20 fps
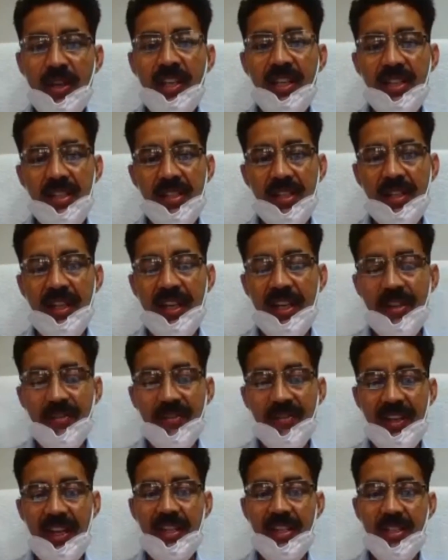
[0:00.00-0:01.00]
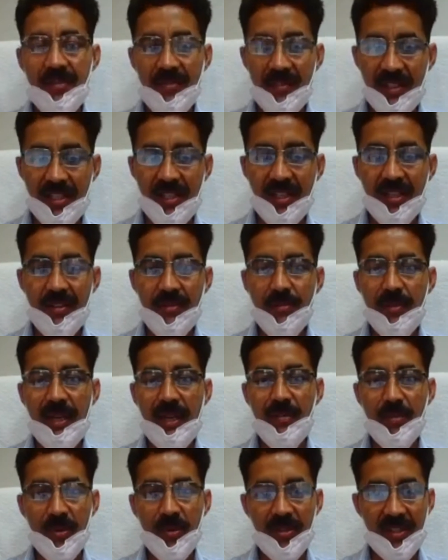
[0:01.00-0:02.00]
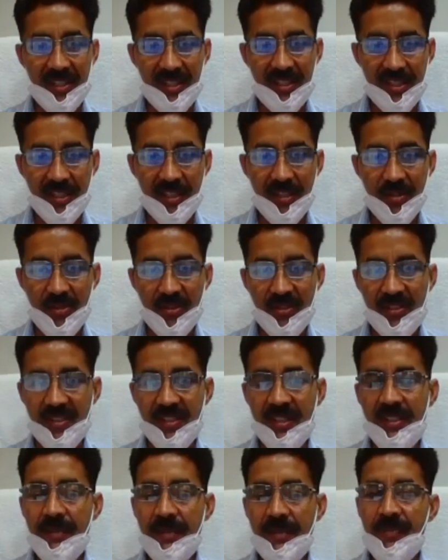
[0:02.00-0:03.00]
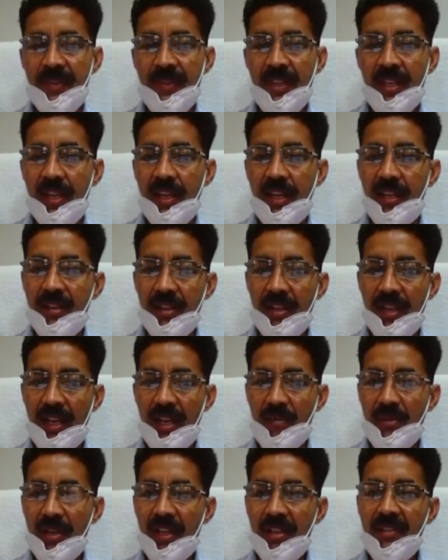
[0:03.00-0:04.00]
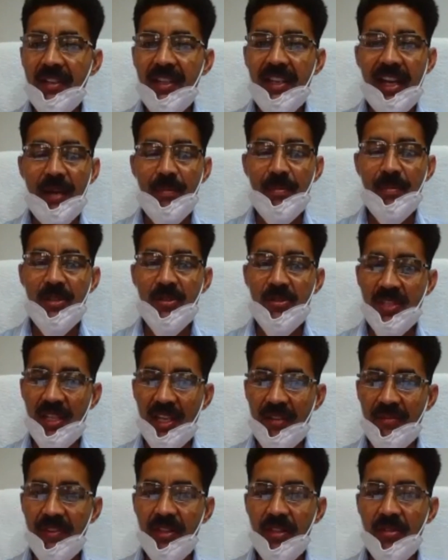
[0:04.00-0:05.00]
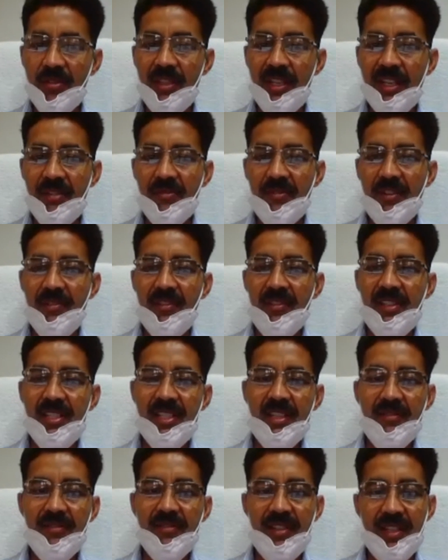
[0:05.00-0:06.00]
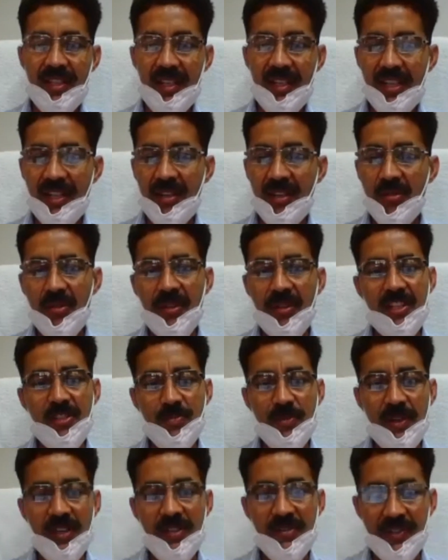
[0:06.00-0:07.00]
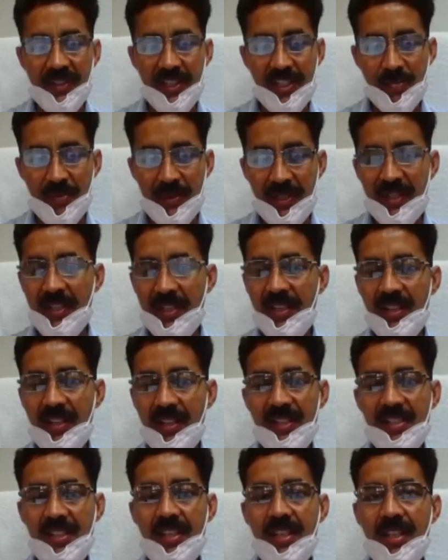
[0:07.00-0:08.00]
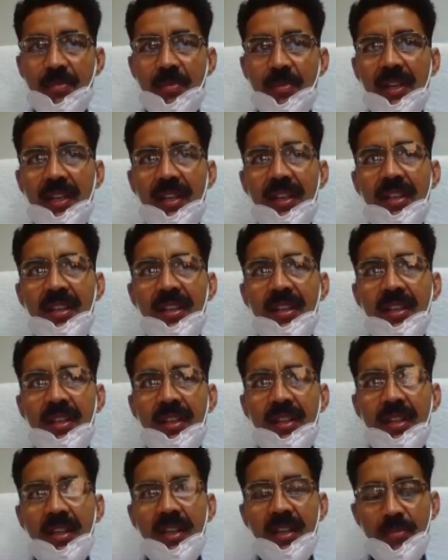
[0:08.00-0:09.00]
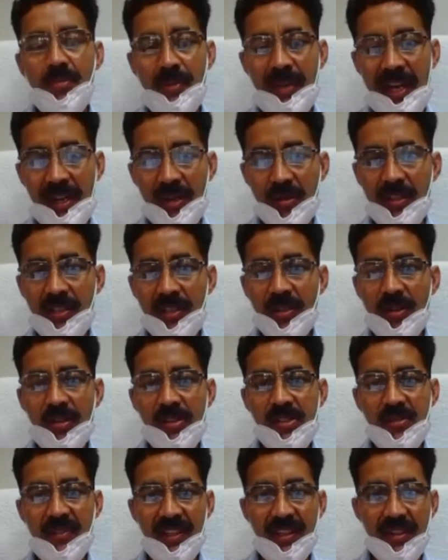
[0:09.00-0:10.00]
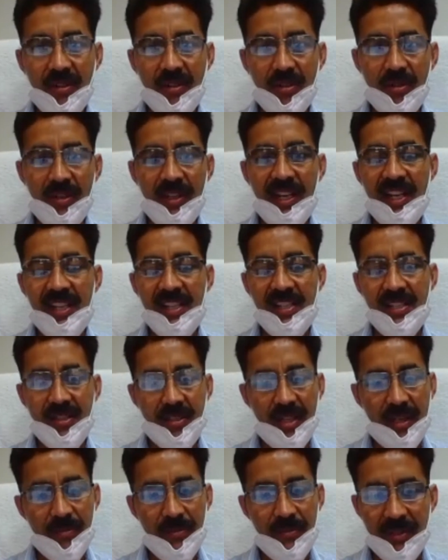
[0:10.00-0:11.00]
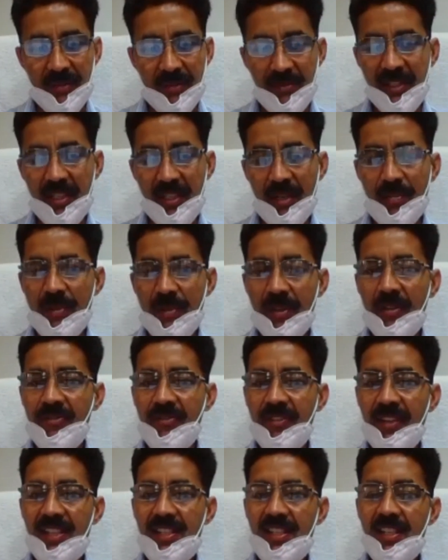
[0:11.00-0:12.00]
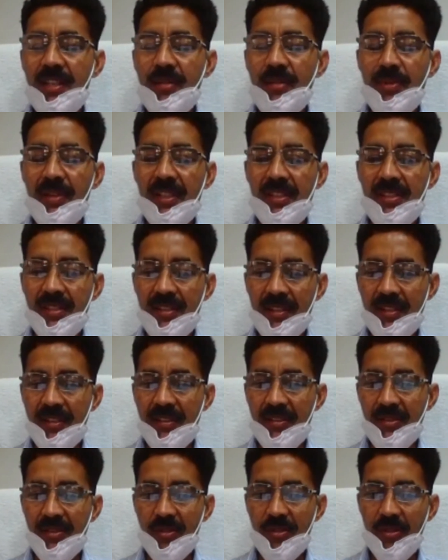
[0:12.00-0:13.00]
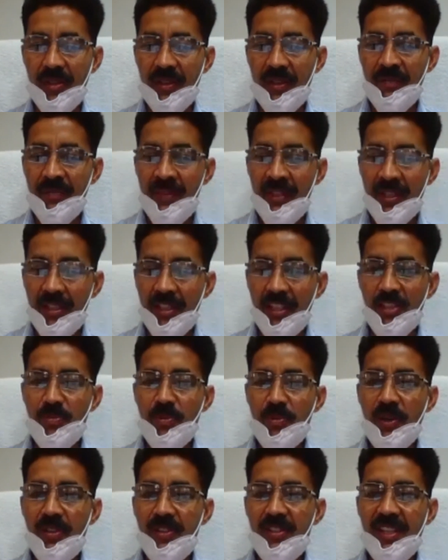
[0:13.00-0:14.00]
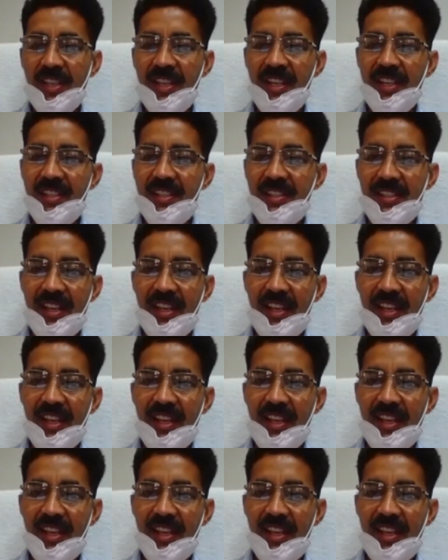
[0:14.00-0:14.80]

kind of an activity by both the institutions. And I'm really, very really happy to share with you that we have received a really good response for this particular STTP. And prior to that also, we organized couple, I mean, couple of STTPs. Uh, so the response here is uh,